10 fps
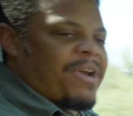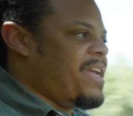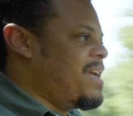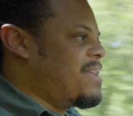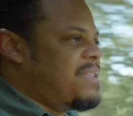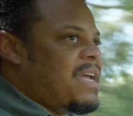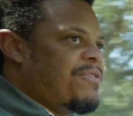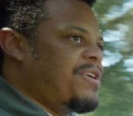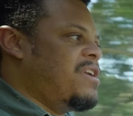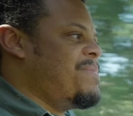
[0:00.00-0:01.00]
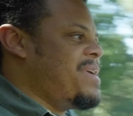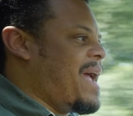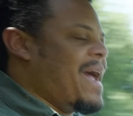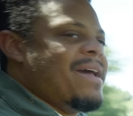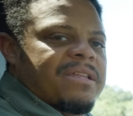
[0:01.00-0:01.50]
braking is never going to be
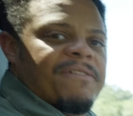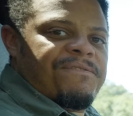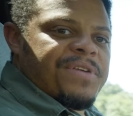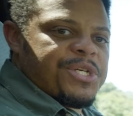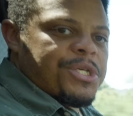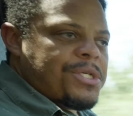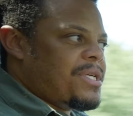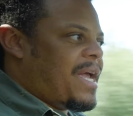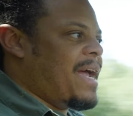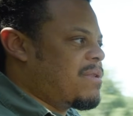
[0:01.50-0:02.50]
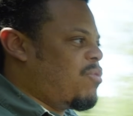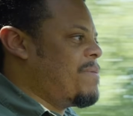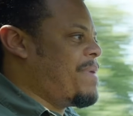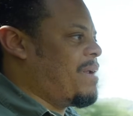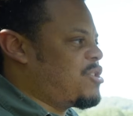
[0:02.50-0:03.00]
as efficient as
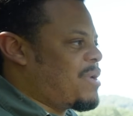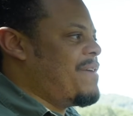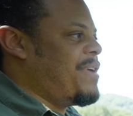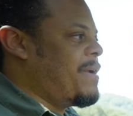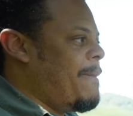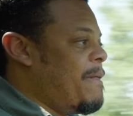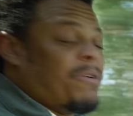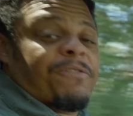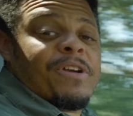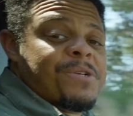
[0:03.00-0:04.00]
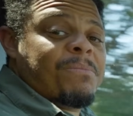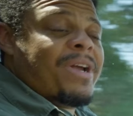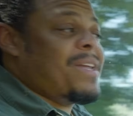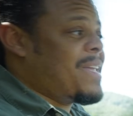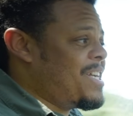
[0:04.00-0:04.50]
one pedal driving, but friction
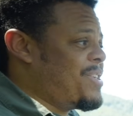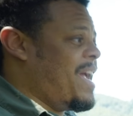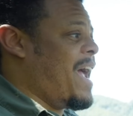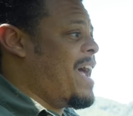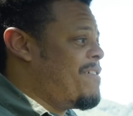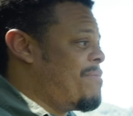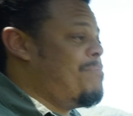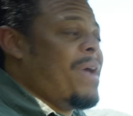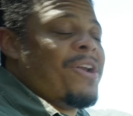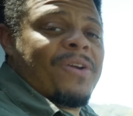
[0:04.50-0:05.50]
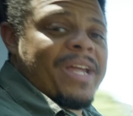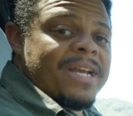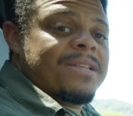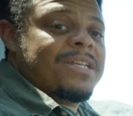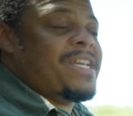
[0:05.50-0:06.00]
brakes actually have better
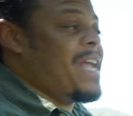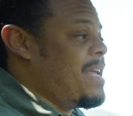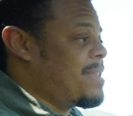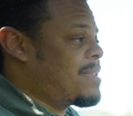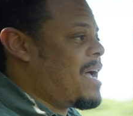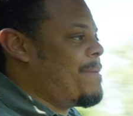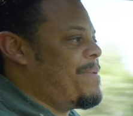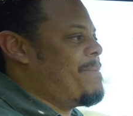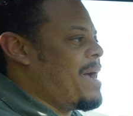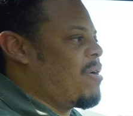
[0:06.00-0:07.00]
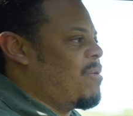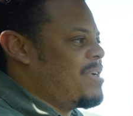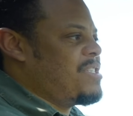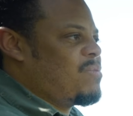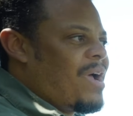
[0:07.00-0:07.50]
instantaneous stopping power,
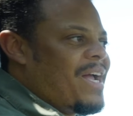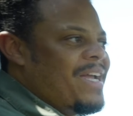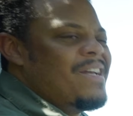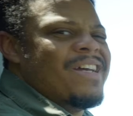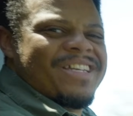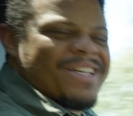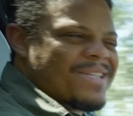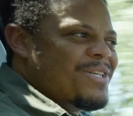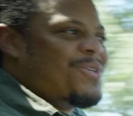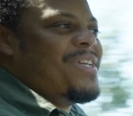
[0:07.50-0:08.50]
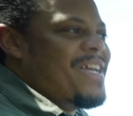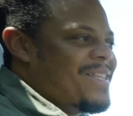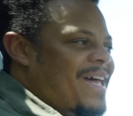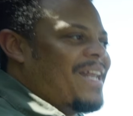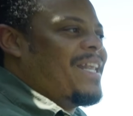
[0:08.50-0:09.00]
which is why you still
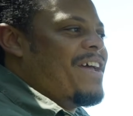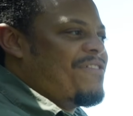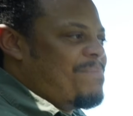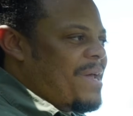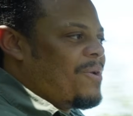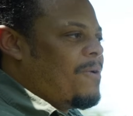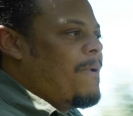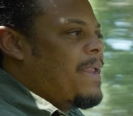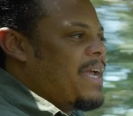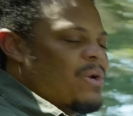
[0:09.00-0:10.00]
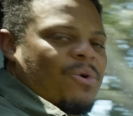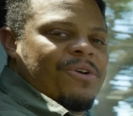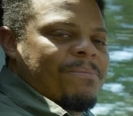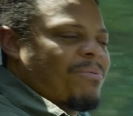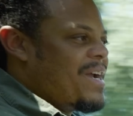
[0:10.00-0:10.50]
need that left pedal in
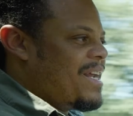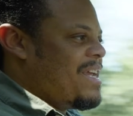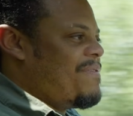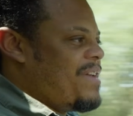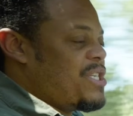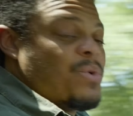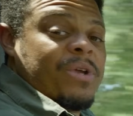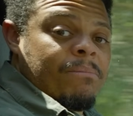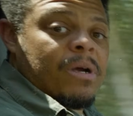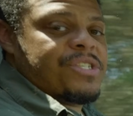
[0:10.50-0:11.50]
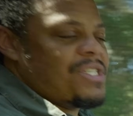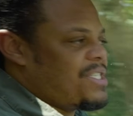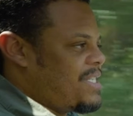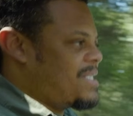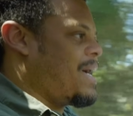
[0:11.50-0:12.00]
order to bring an EV to an
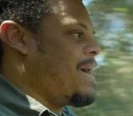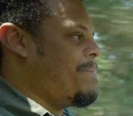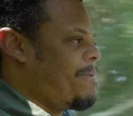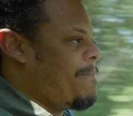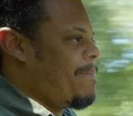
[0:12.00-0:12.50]
emergency stop.